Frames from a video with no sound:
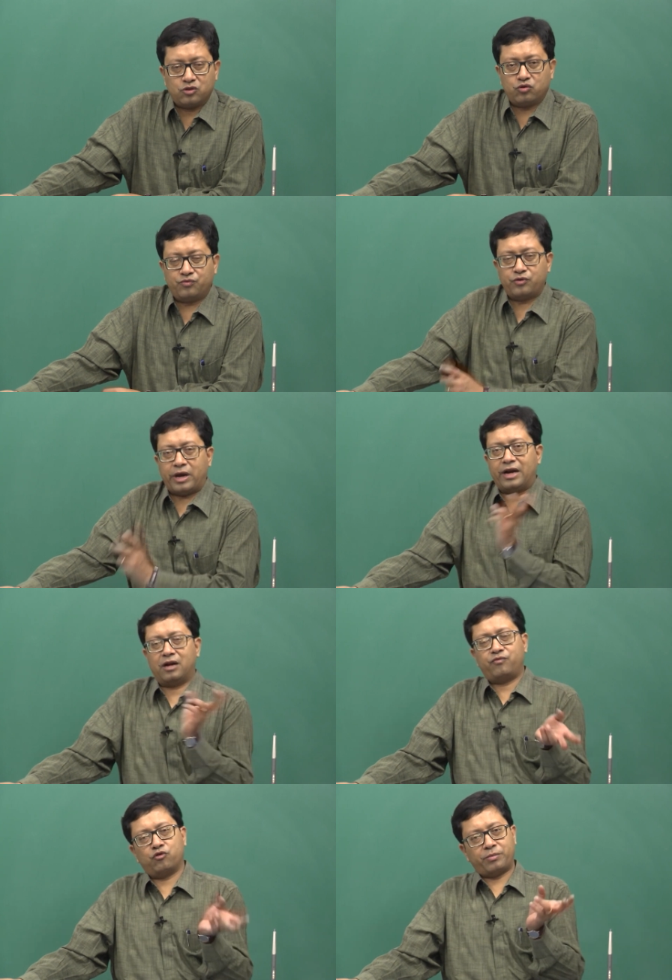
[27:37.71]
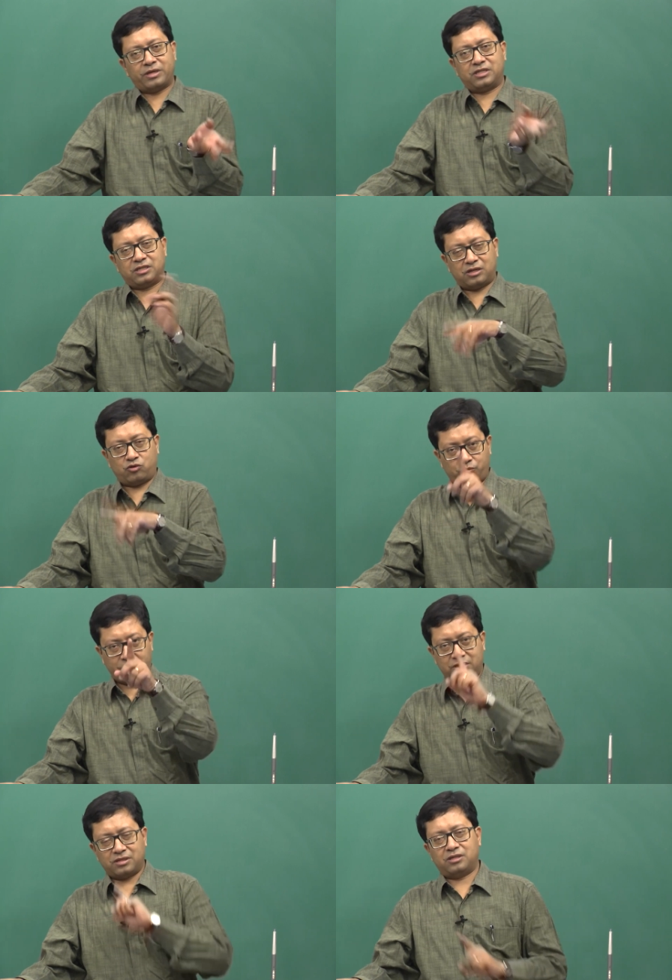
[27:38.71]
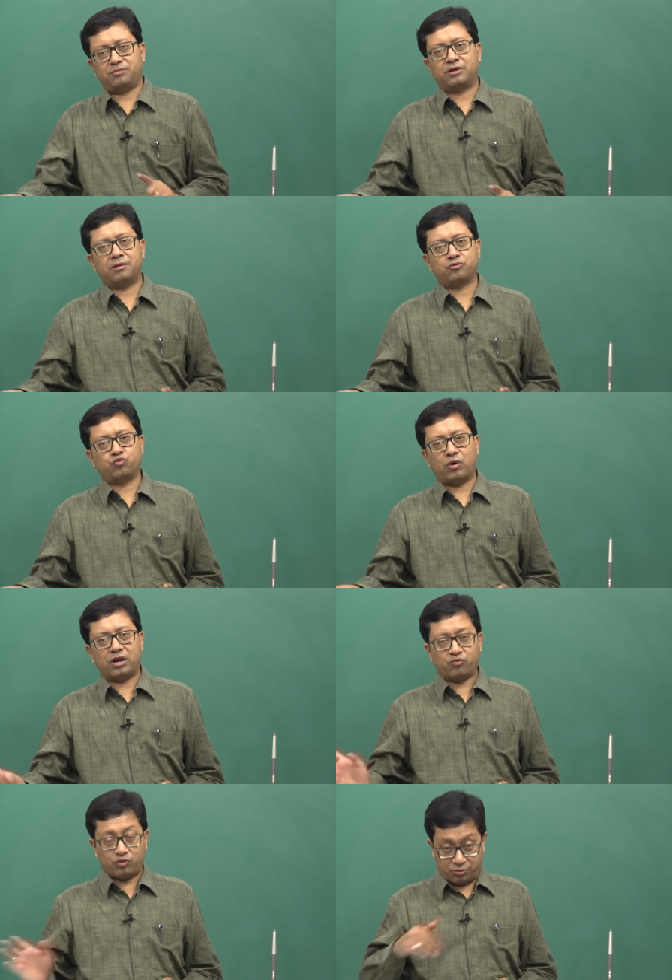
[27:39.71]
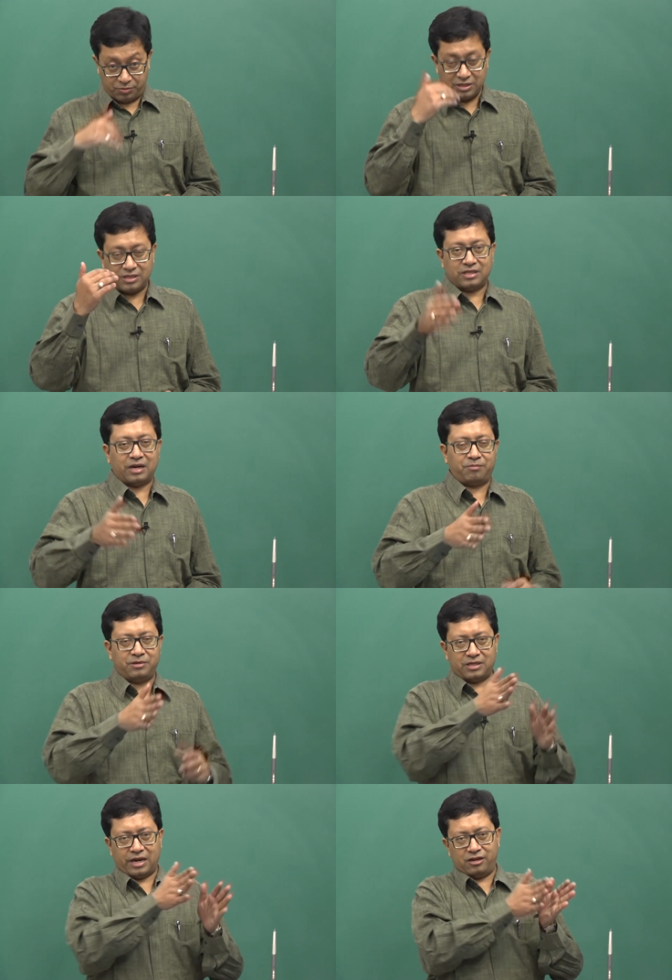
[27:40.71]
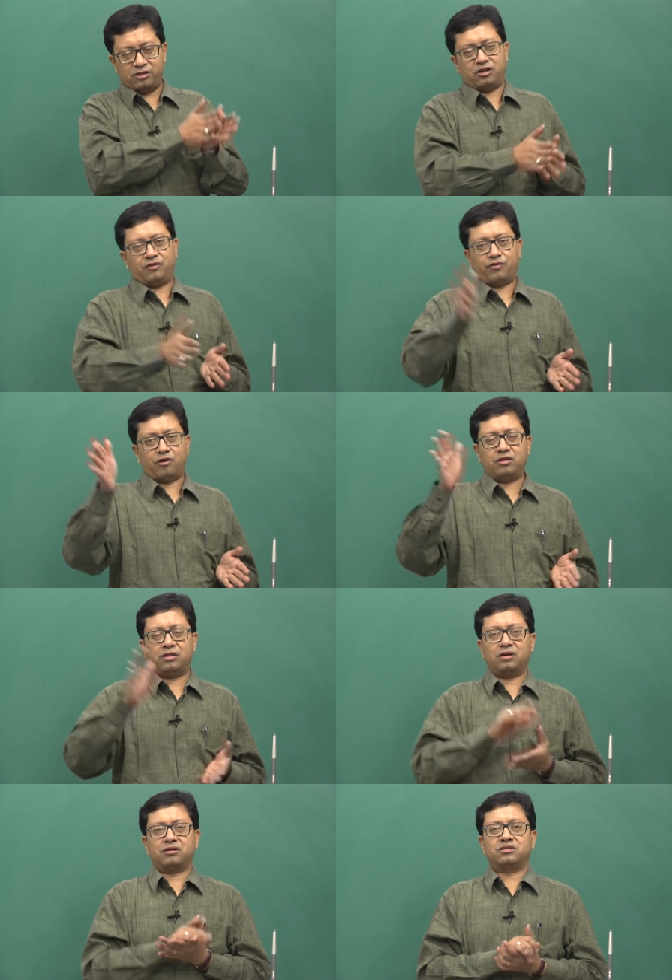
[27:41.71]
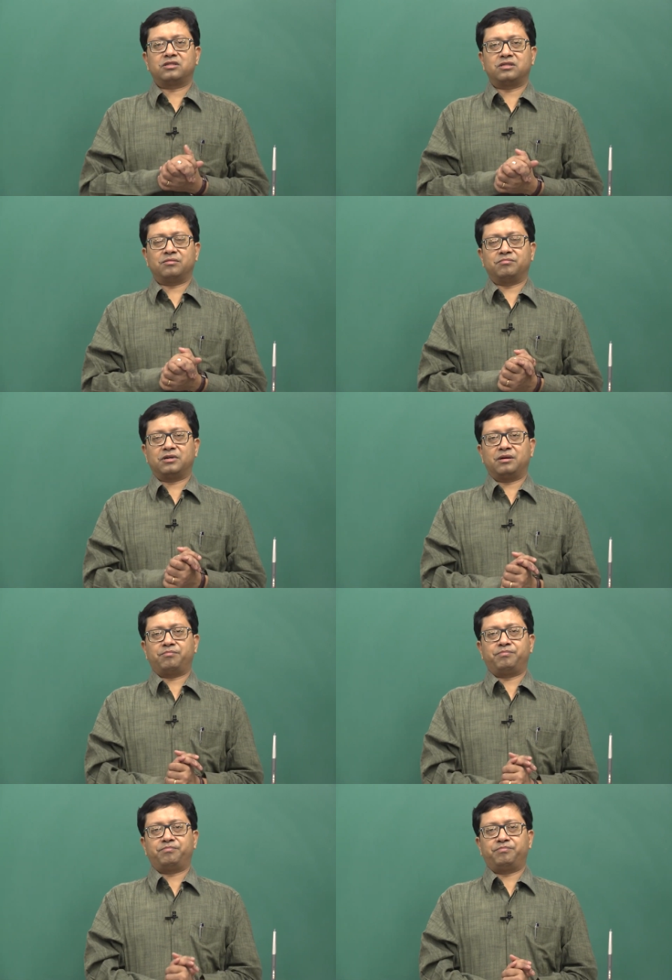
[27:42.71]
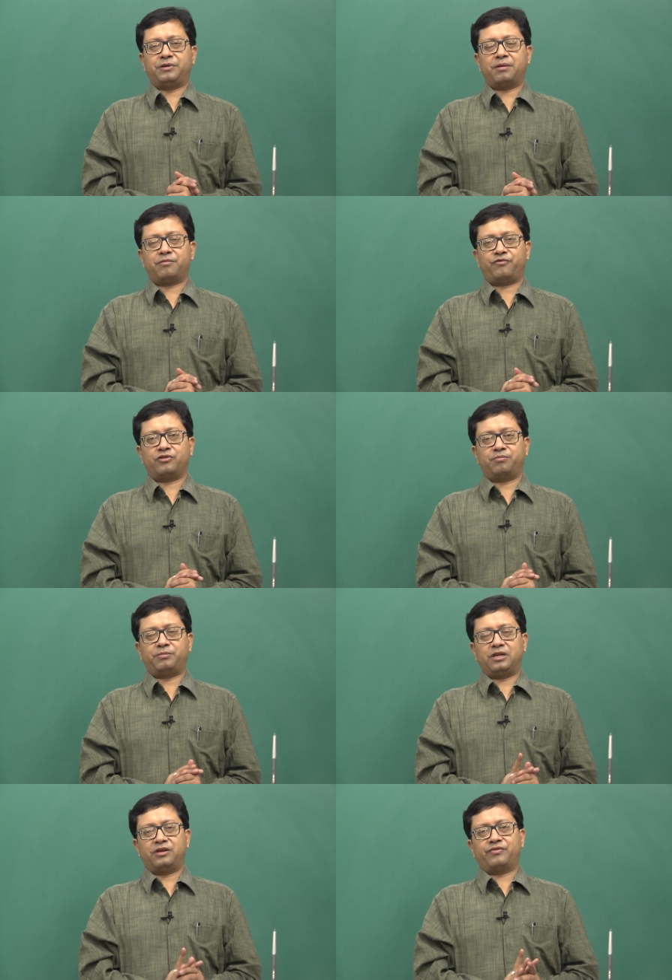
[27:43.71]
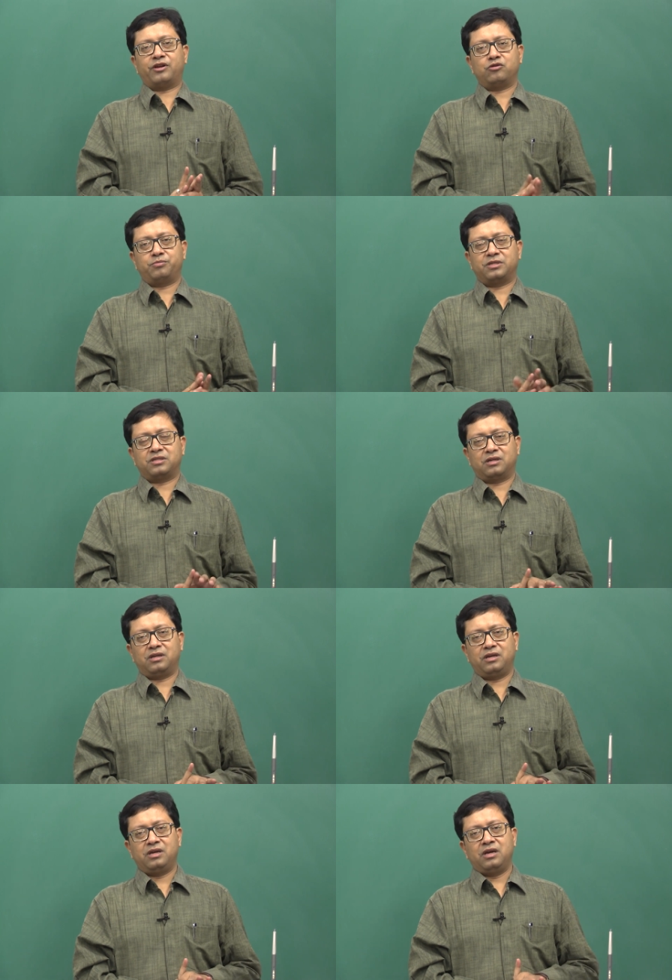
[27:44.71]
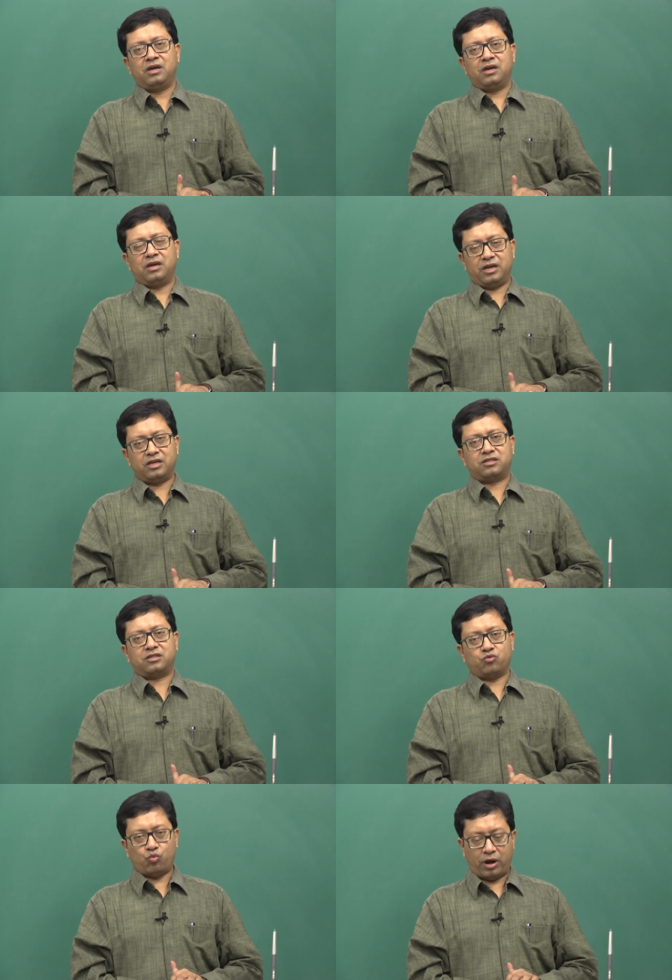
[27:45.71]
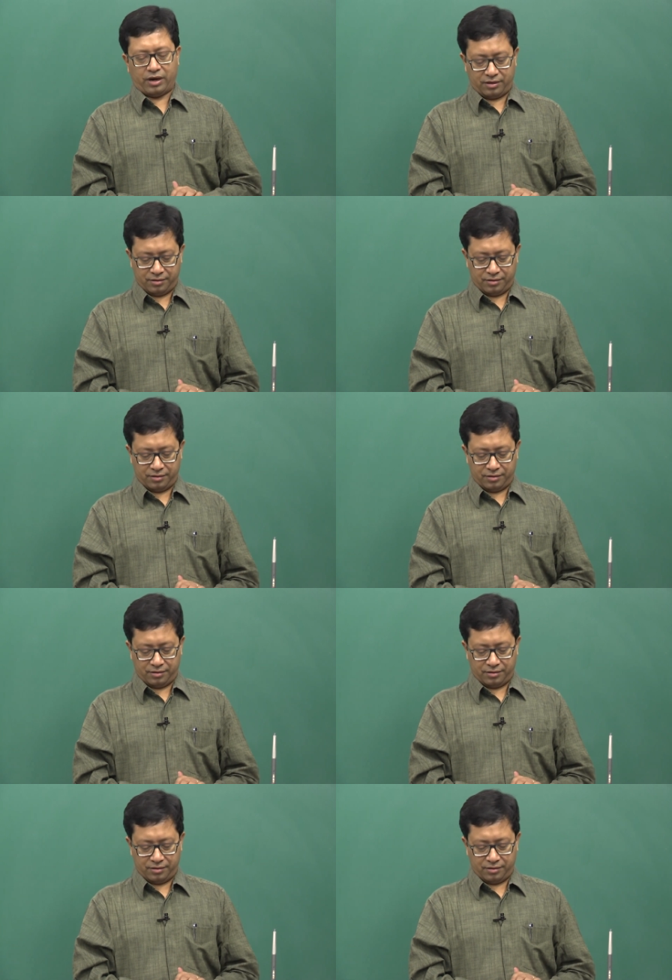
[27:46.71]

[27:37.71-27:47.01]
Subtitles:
So, if we add up 4 by 6 and 2 by 6, it becomes 1, which means that means addition of all the PMF or the PDF values basically is 1.